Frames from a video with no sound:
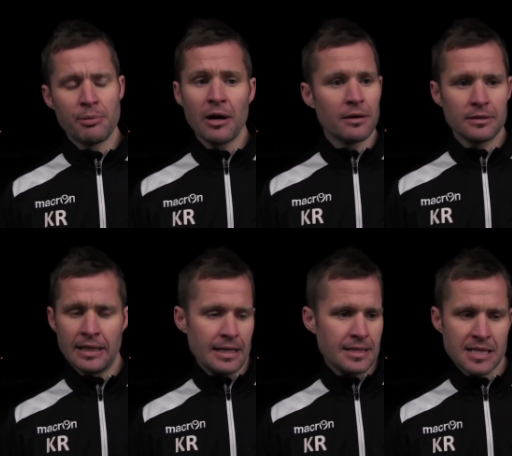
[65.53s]
But
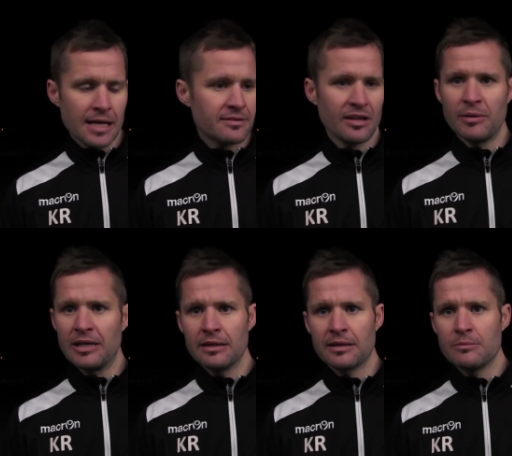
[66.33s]
it's that time
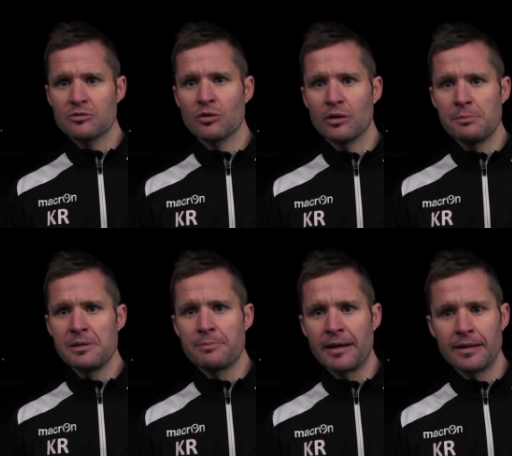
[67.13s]
of year, games are going to
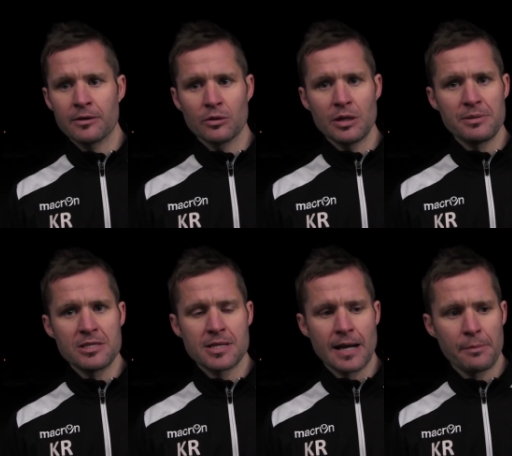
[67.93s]
be bitty, they're going to
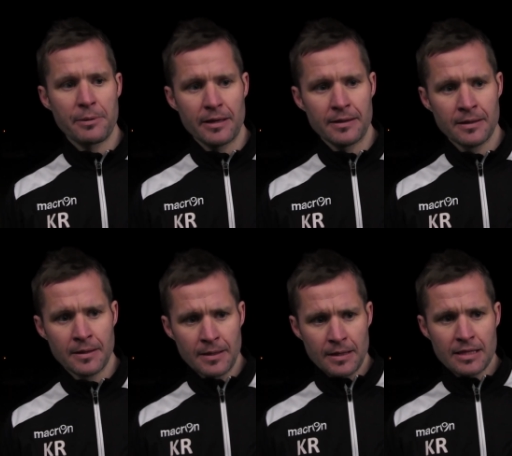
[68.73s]
be scrappy, and
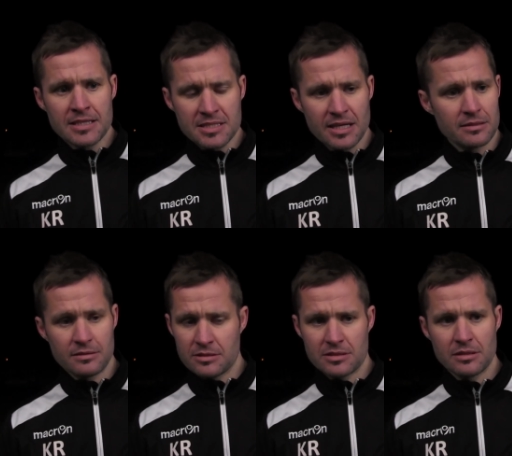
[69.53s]
as I said,
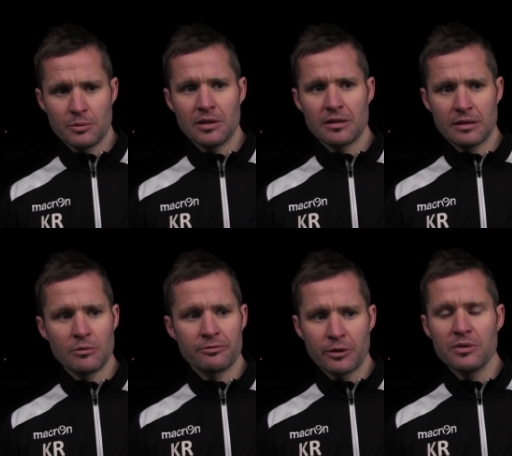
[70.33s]
the one
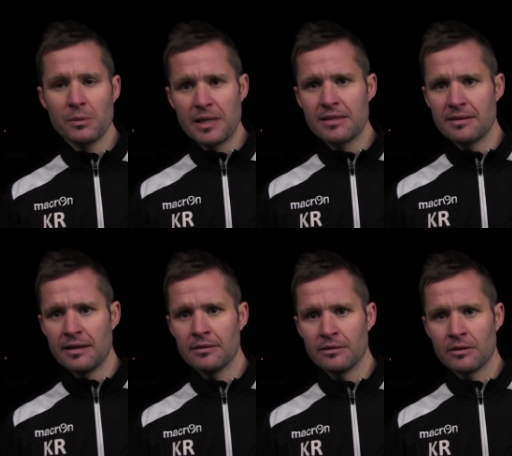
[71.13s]
thing we've found a way
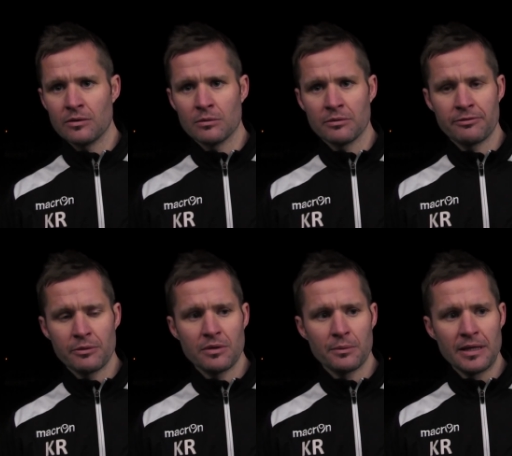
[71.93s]
today. You know, we've
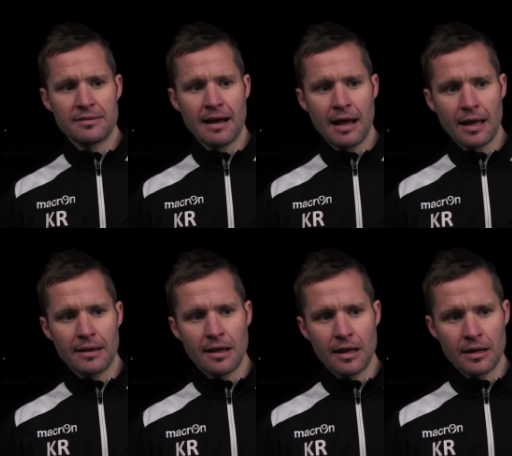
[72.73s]
found a way to hang
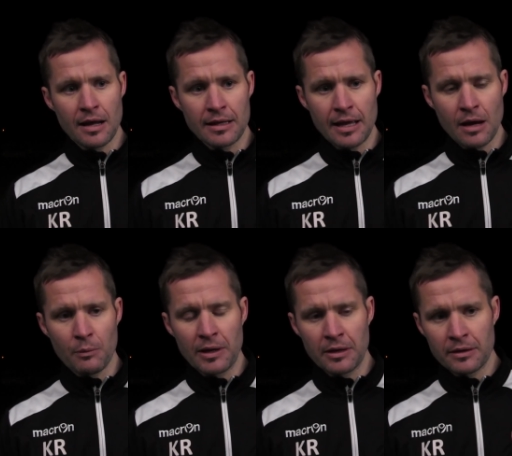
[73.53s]
in there and, and get
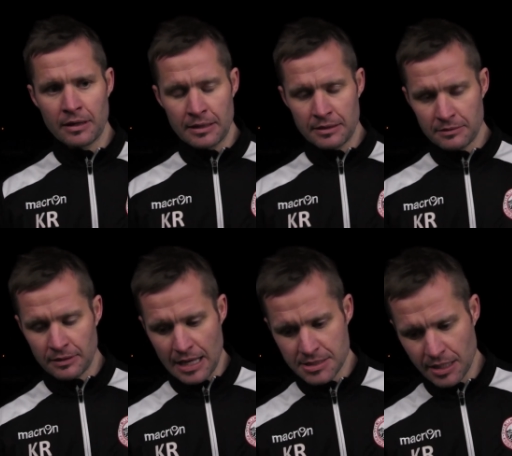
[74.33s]
a winner at
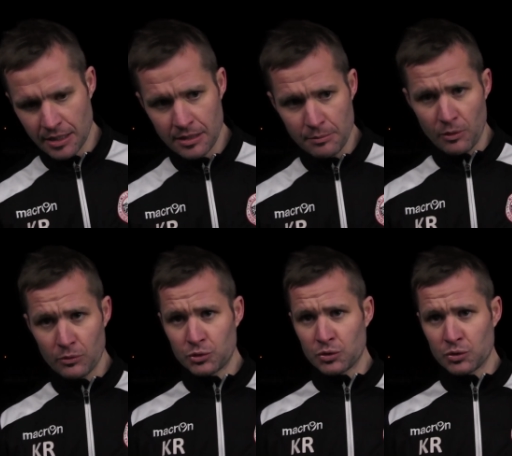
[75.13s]
the last kick of the ball.